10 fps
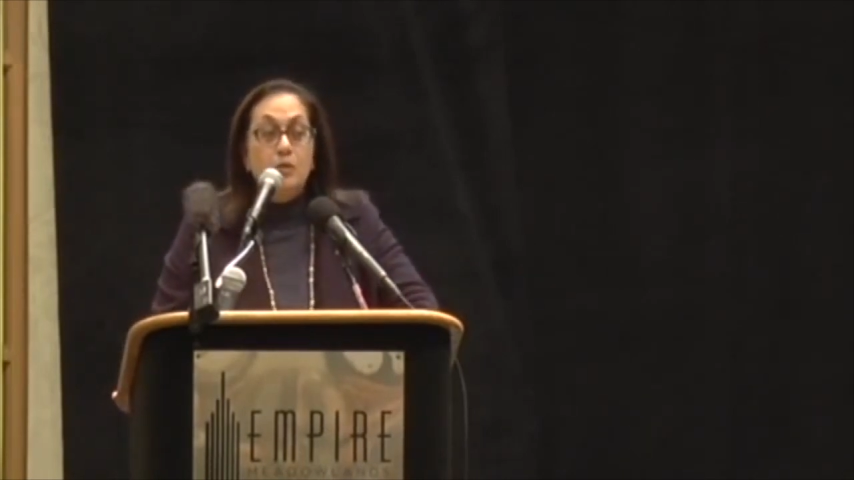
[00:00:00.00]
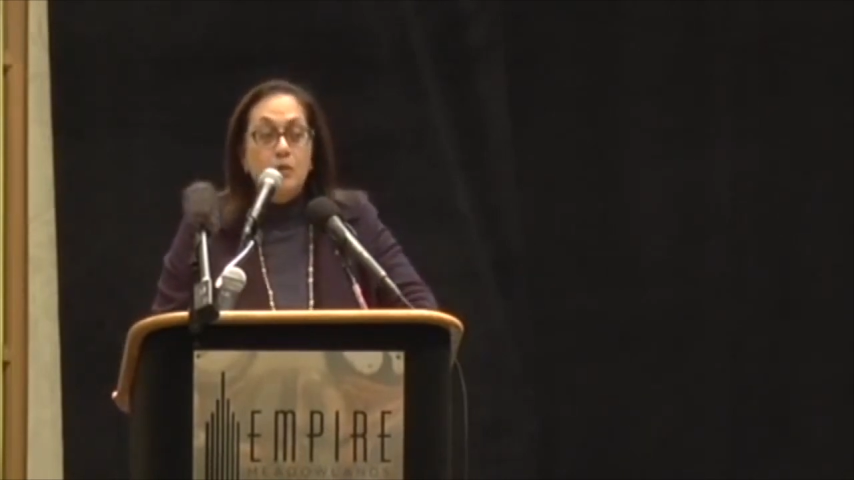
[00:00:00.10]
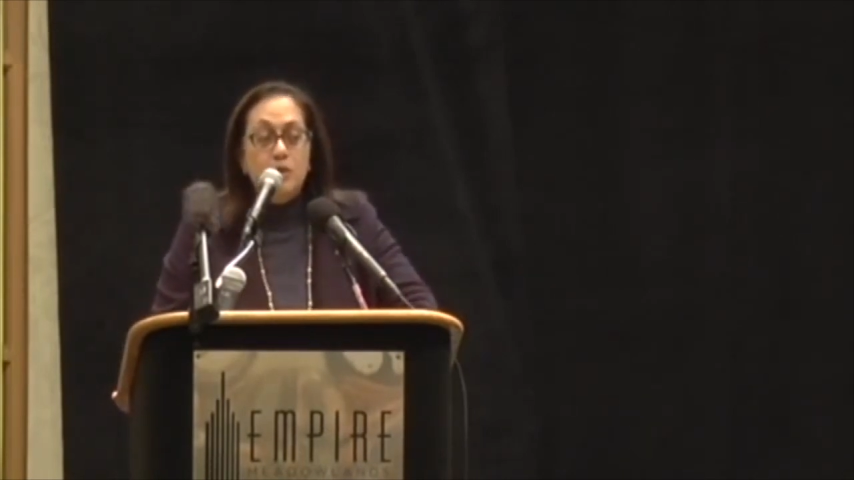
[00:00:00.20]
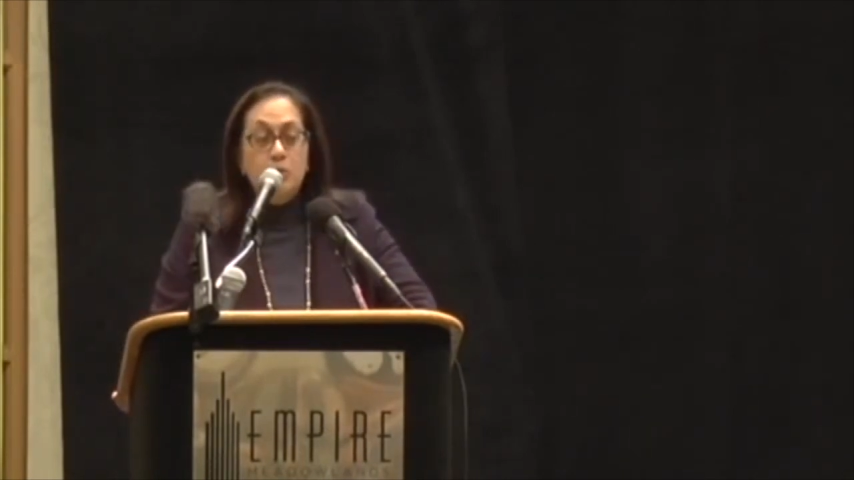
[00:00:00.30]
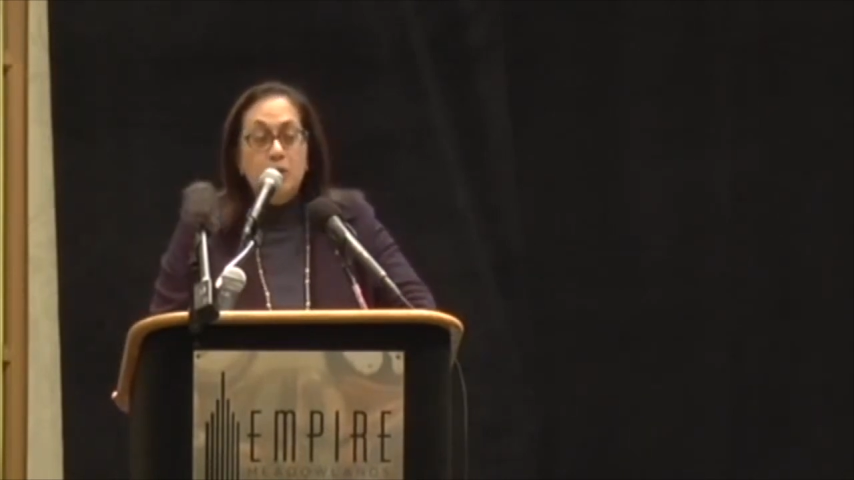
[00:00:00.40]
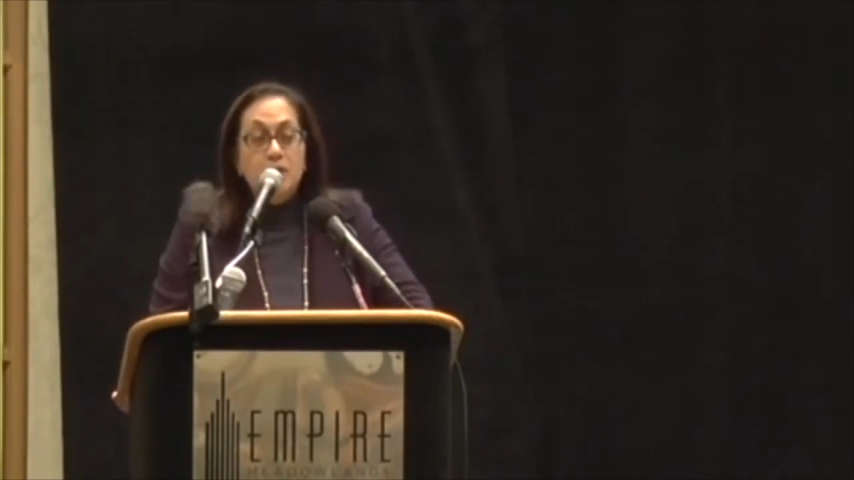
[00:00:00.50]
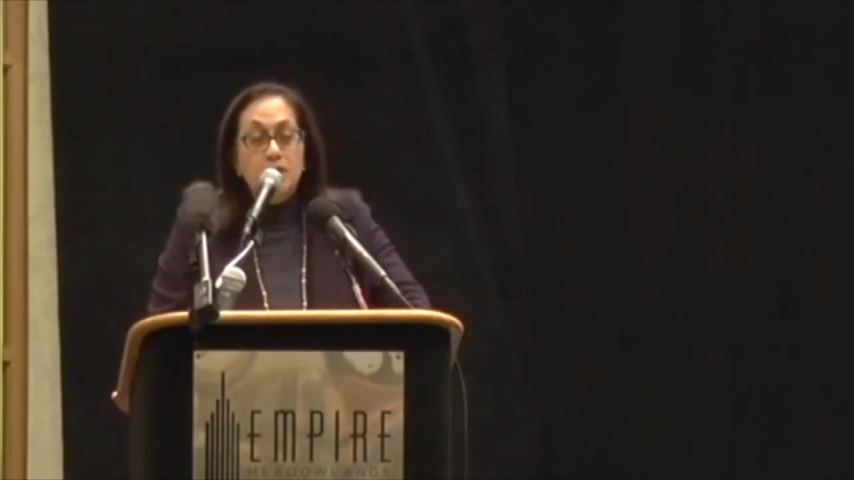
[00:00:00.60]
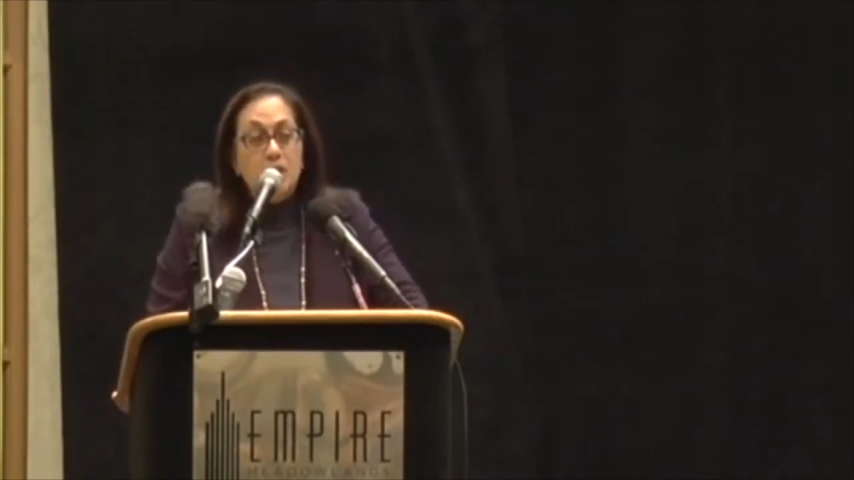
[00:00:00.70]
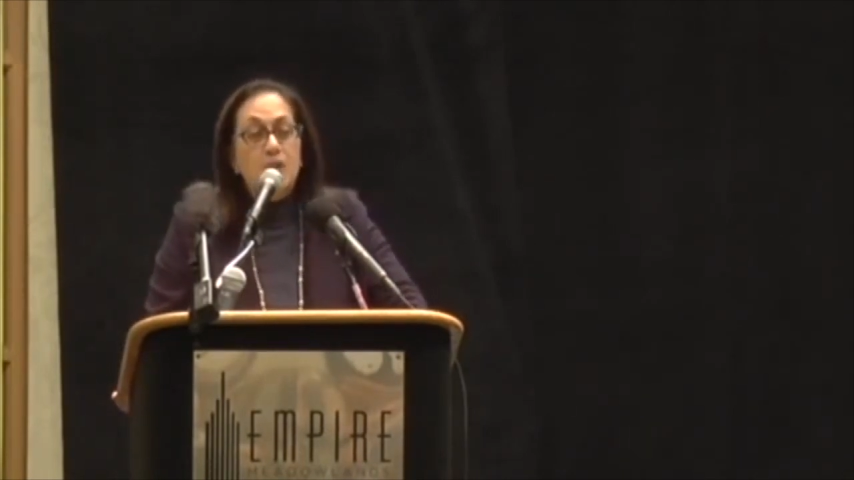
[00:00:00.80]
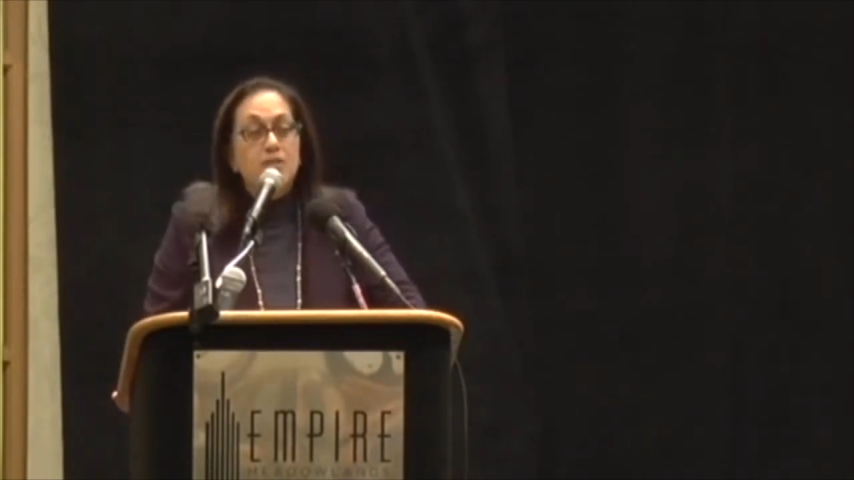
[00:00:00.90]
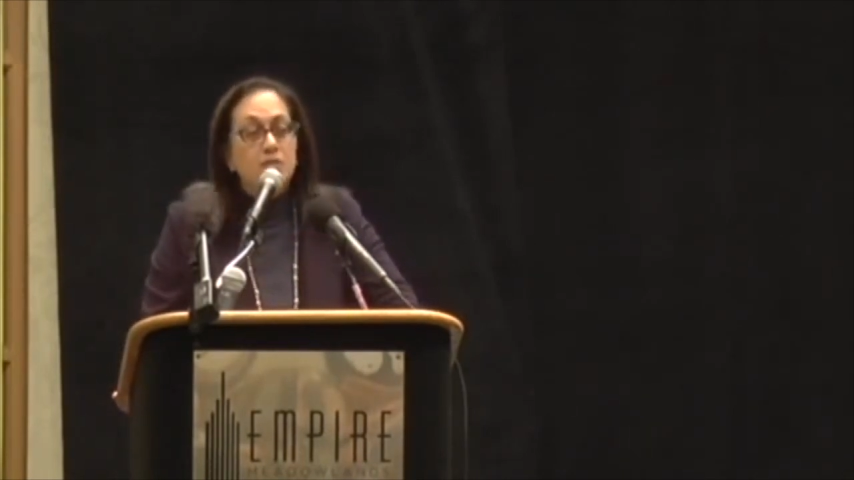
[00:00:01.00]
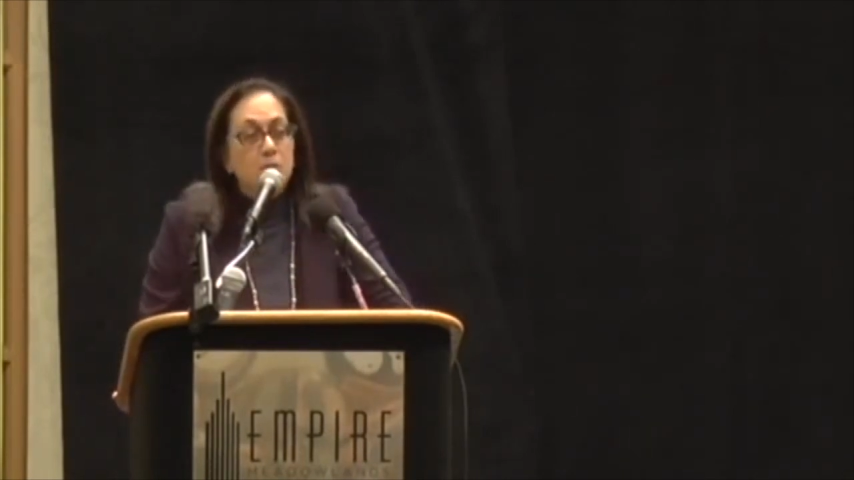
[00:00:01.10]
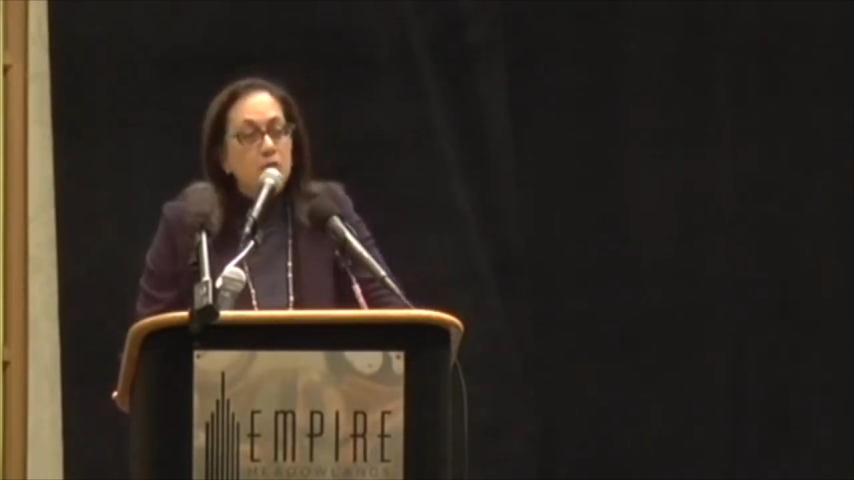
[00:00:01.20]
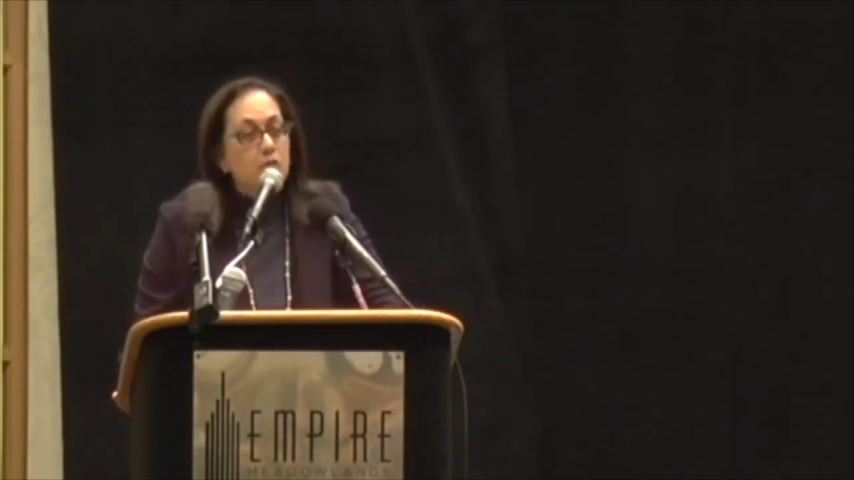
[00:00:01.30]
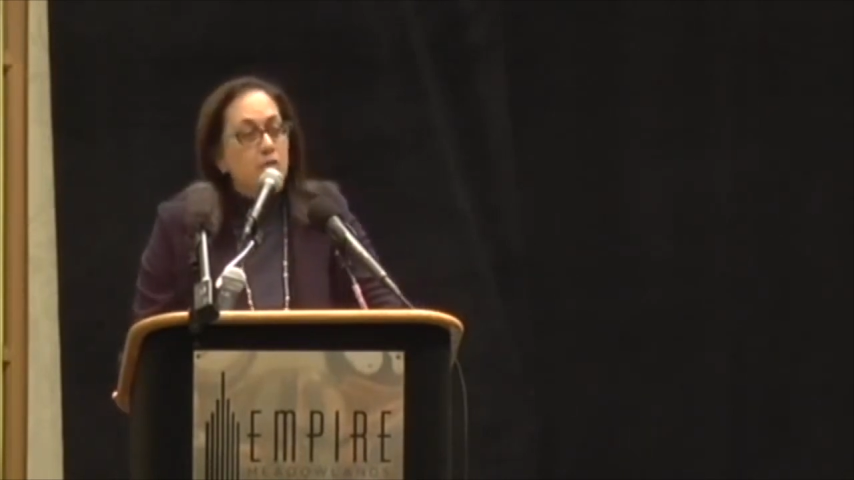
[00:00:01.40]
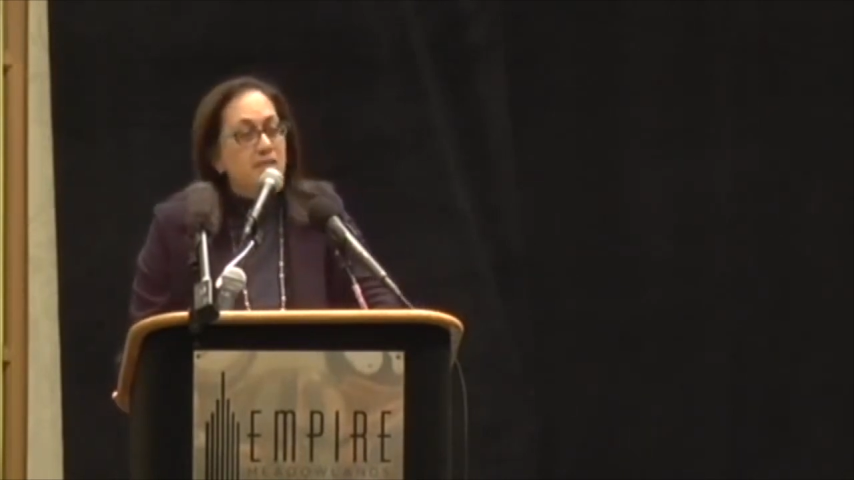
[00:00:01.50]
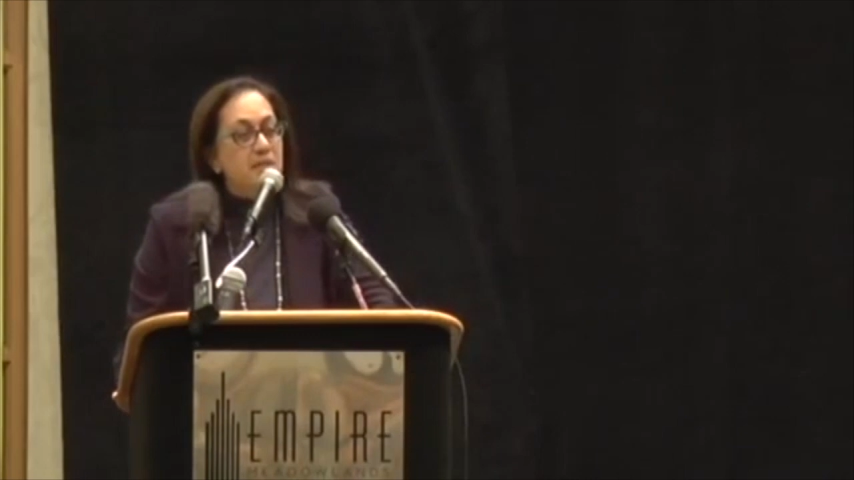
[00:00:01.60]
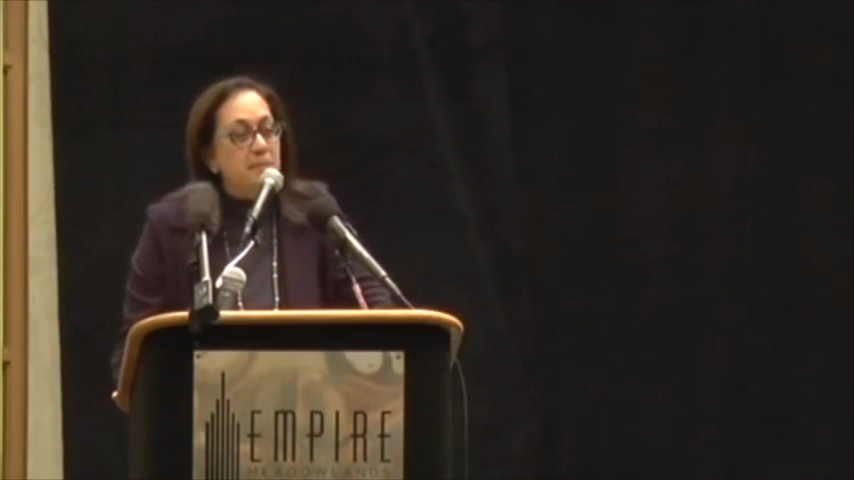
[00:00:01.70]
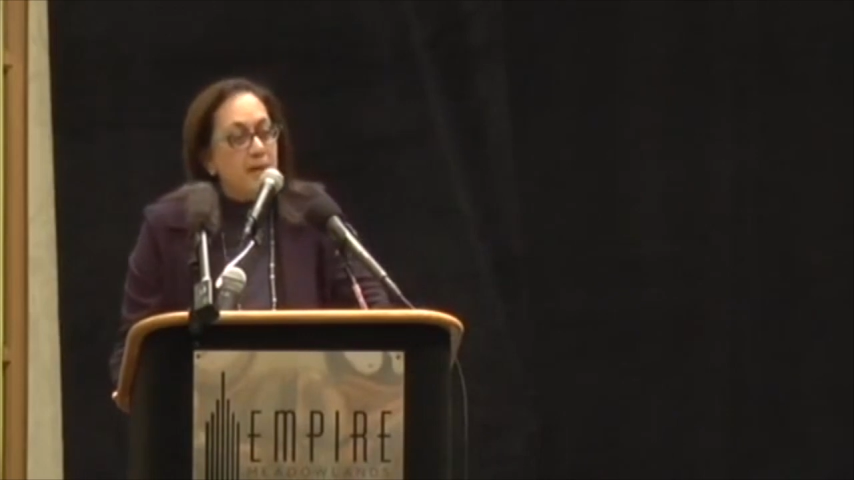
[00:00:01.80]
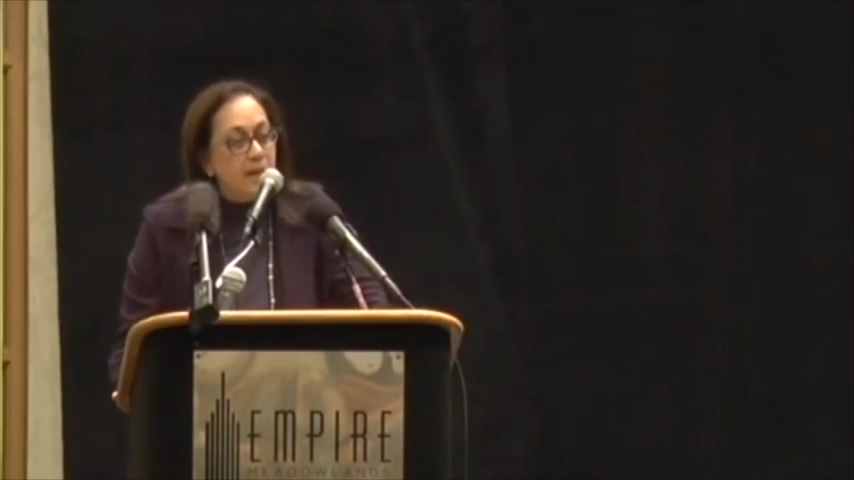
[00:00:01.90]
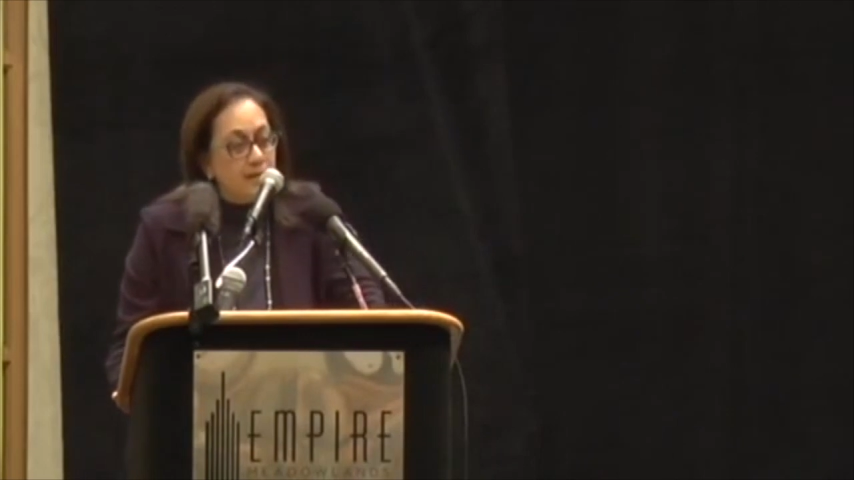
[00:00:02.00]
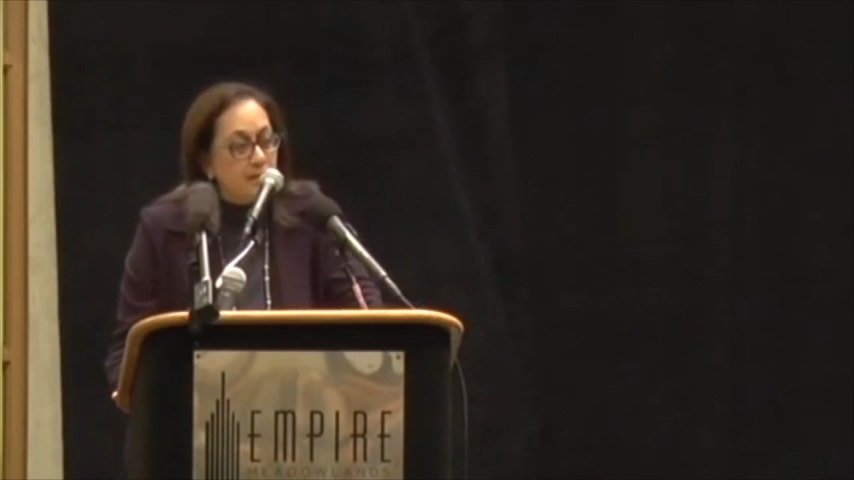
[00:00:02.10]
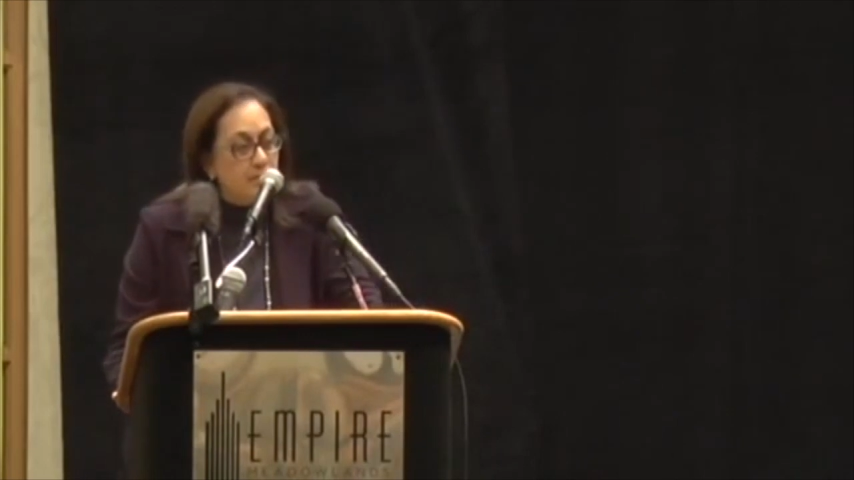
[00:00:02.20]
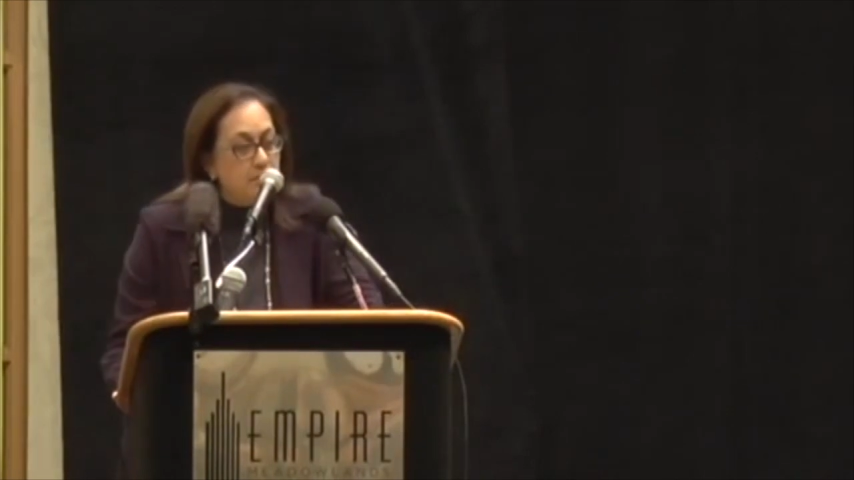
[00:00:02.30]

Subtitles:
We want our democracy back,